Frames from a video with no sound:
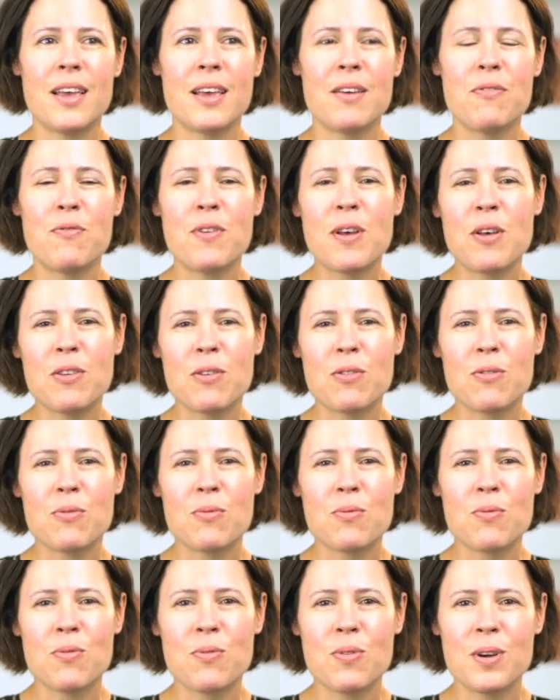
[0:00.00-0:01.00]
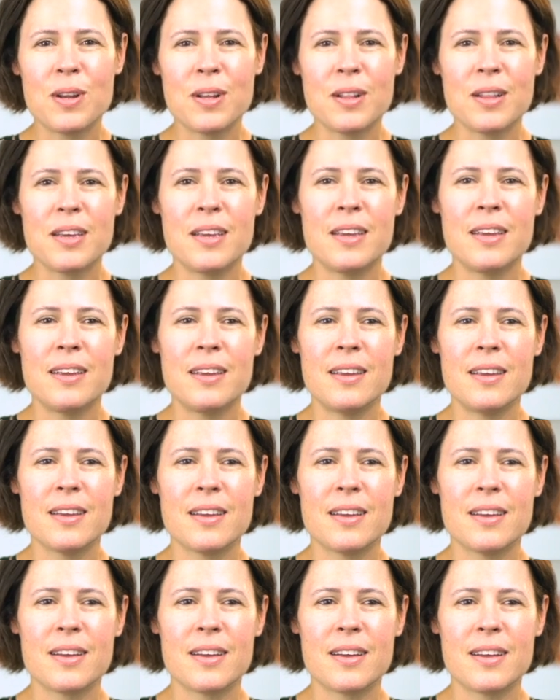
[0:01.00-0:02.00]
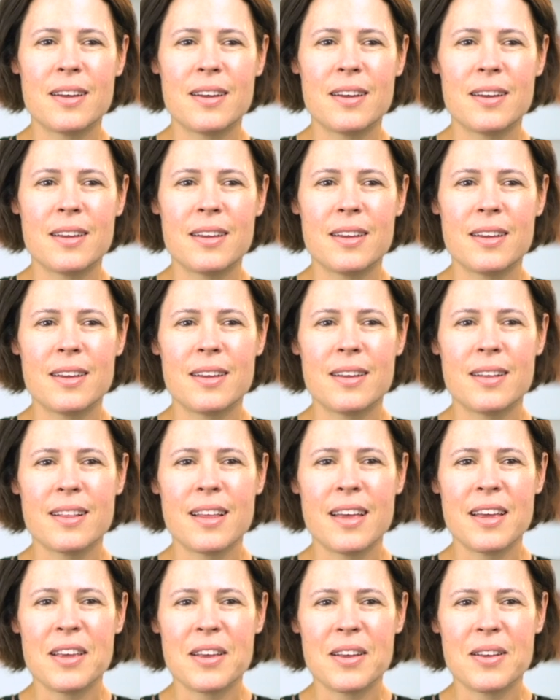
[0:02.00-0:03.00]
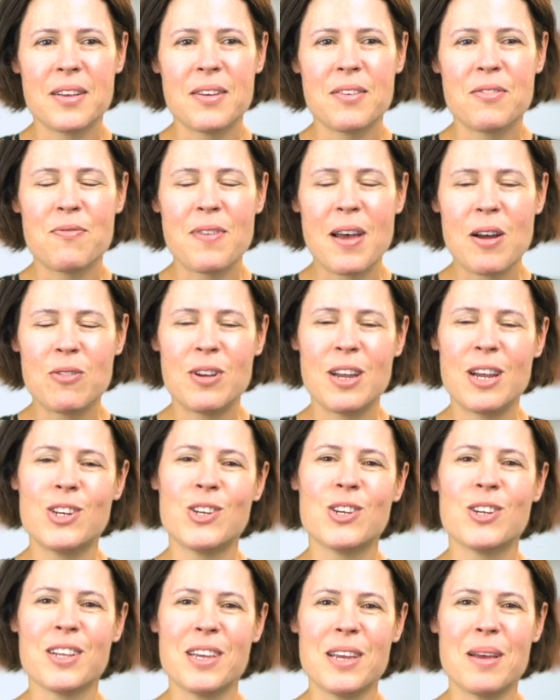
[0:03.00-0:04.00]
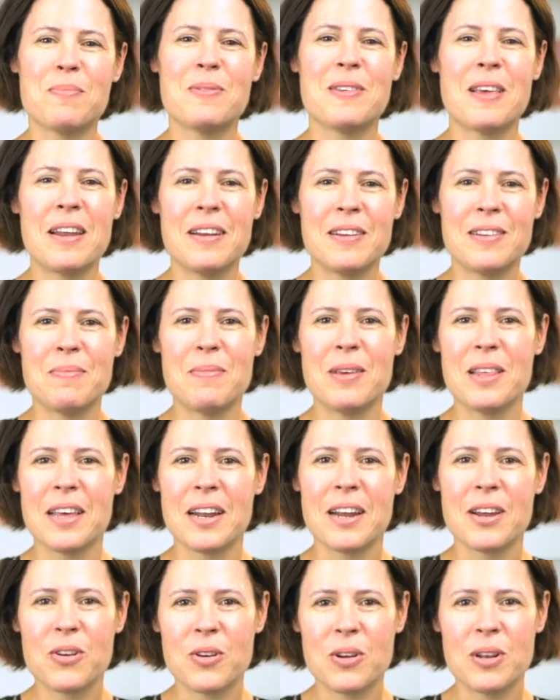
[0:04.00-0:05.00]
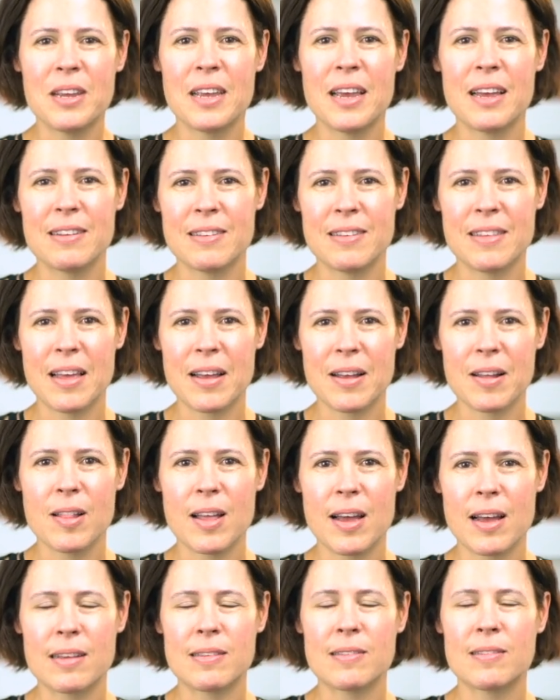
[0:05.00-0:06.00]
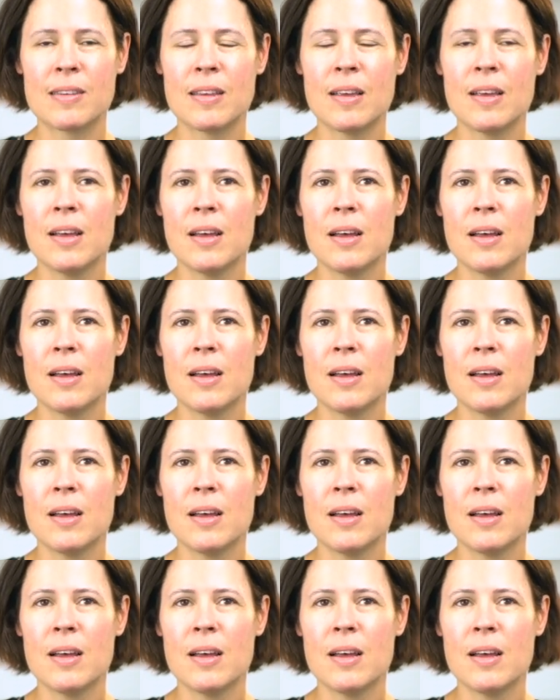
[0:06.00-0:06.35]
it felt really like foundationally upsetting to me that I couldn't get into that class.